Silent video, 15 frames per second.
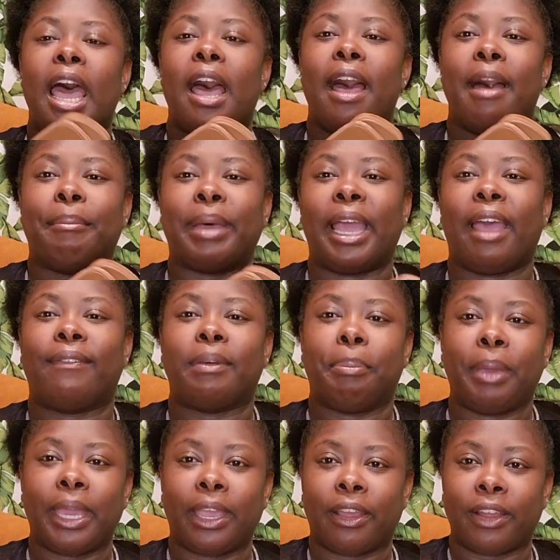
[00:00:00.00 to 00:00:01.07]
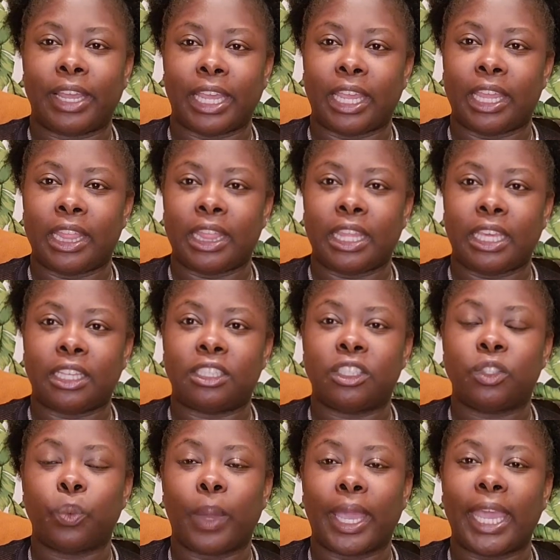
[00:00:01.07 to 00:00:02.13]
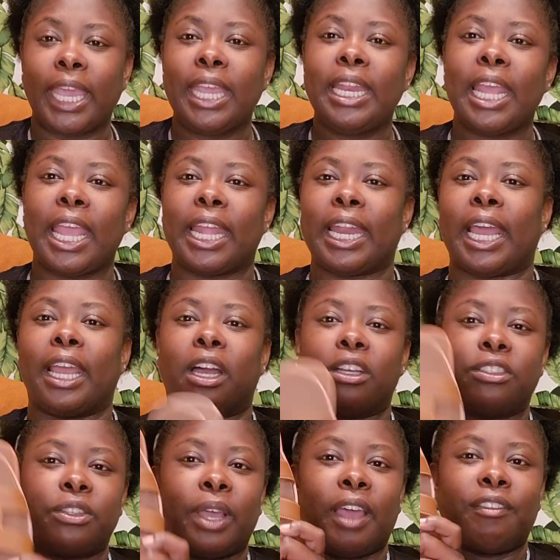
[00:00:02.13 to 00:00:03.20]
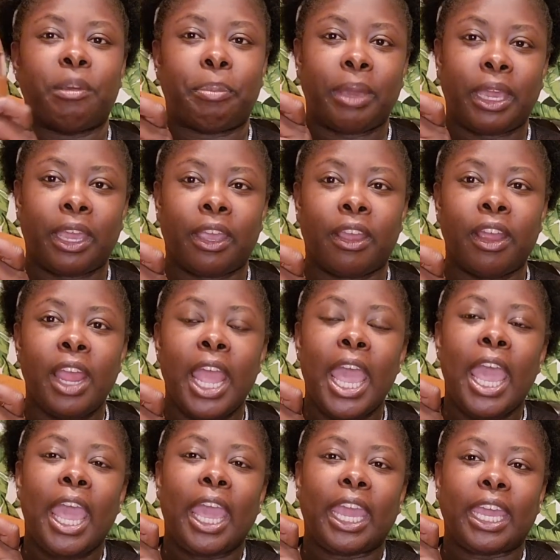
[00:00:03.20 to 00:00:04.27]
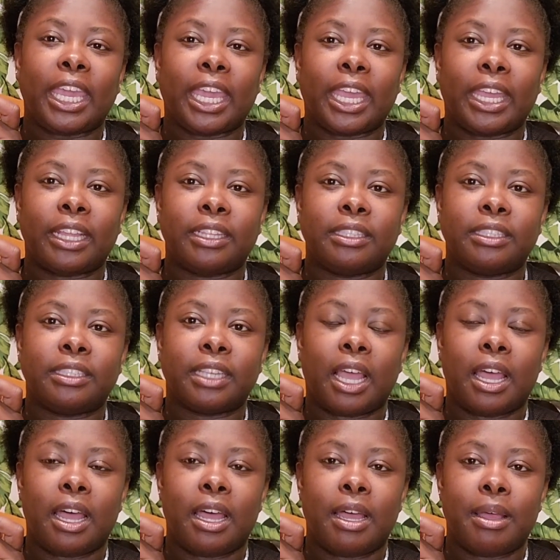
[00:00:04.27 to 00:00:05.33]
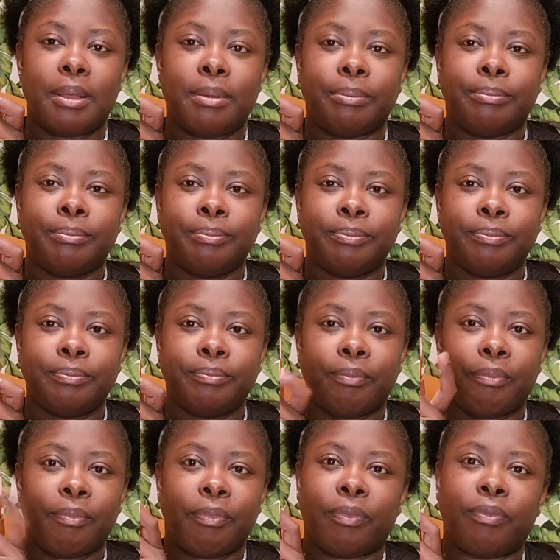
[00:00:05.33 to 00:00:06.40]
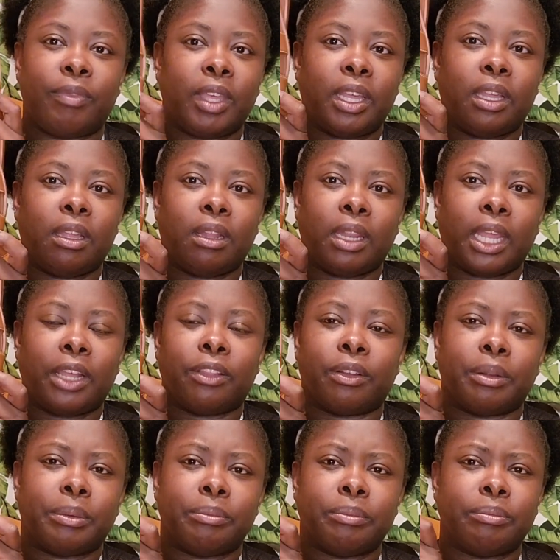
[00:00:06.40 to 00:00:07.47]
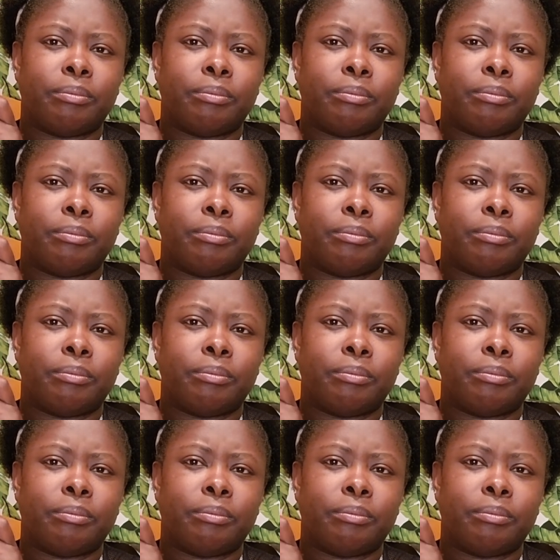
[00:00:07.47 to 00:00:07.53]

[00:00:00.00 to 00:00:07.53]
I have a pair in the suede, and I also have a pair in the leather.